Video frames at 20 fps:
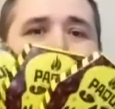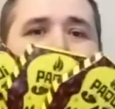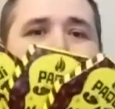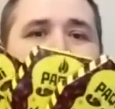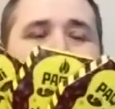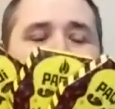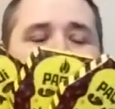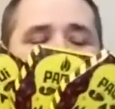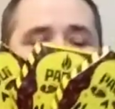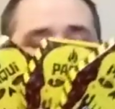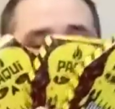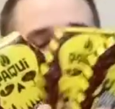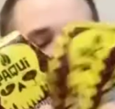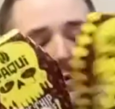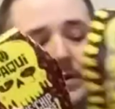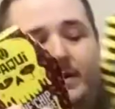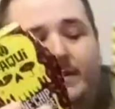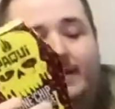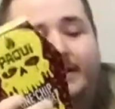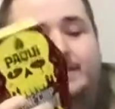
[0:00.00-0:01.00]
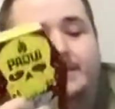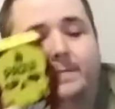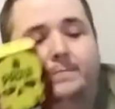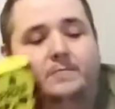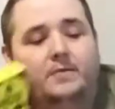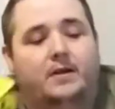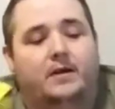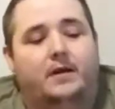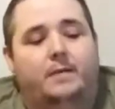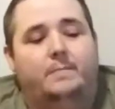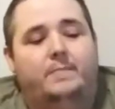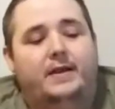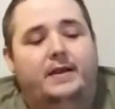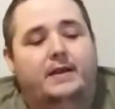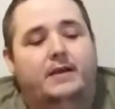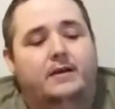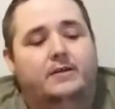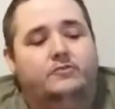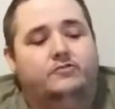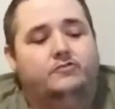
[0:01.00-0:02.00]
I'm sending one of these up to Big
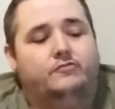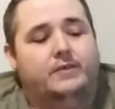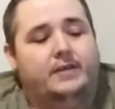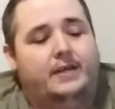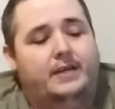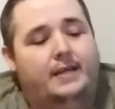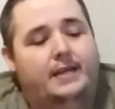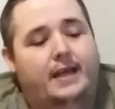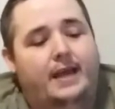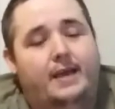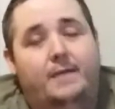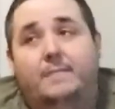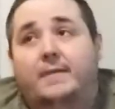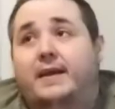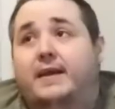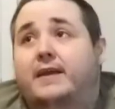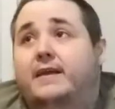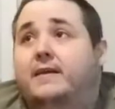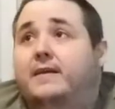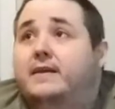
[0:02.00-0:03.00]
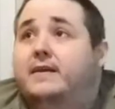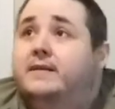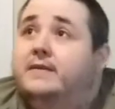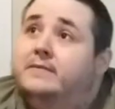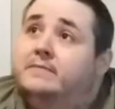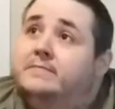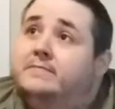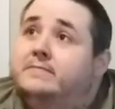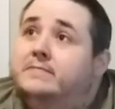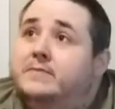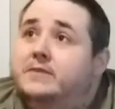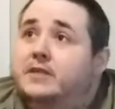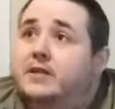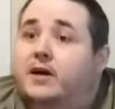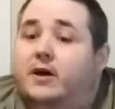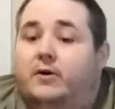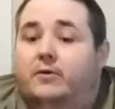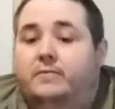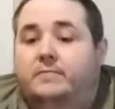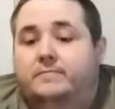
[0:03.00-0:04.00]
Country Gaming you
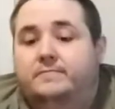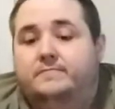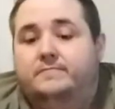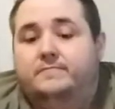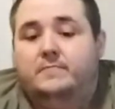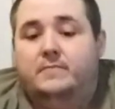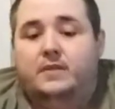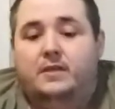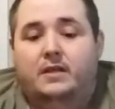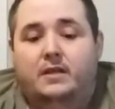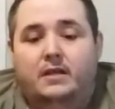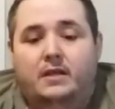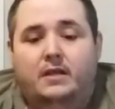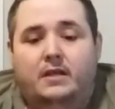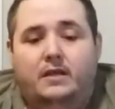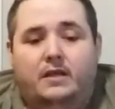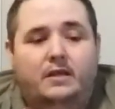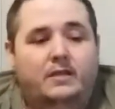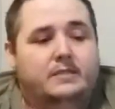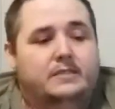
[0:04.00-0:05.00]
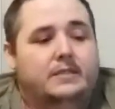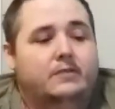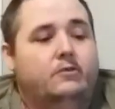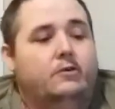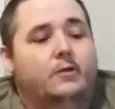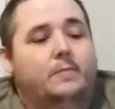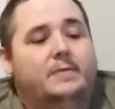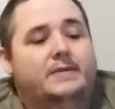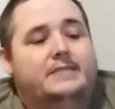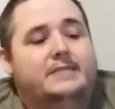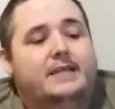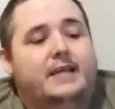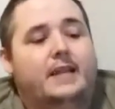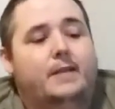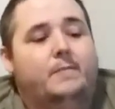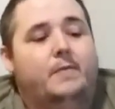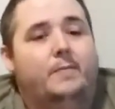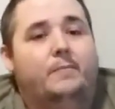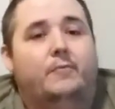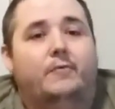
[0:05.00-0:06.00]
know. So I told him I'd send
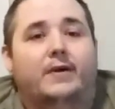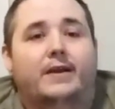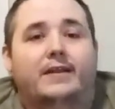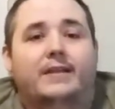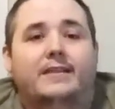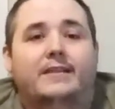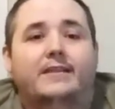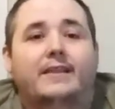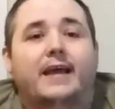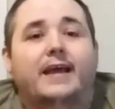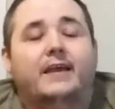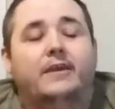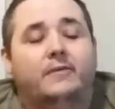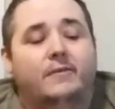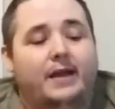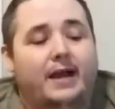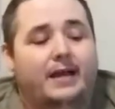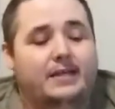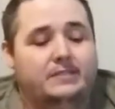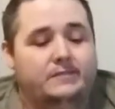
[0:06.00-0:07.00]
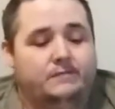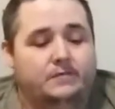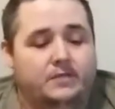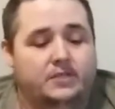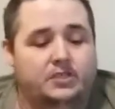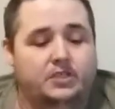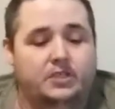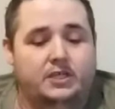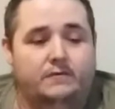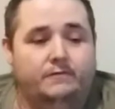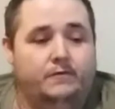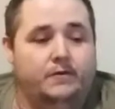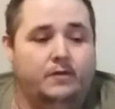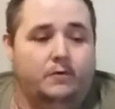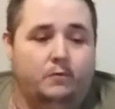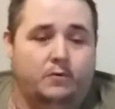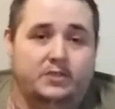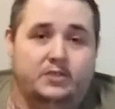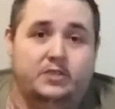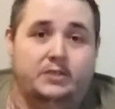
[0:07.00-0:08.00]
him up one. Thank you guys for the chip for the
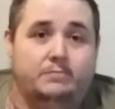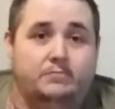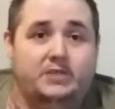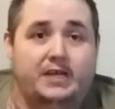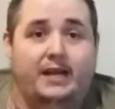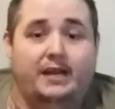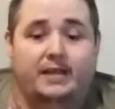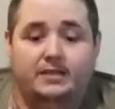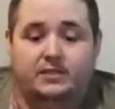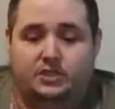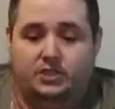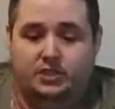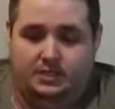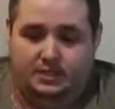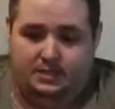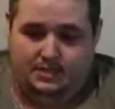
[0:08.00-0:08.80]
one chip challenge.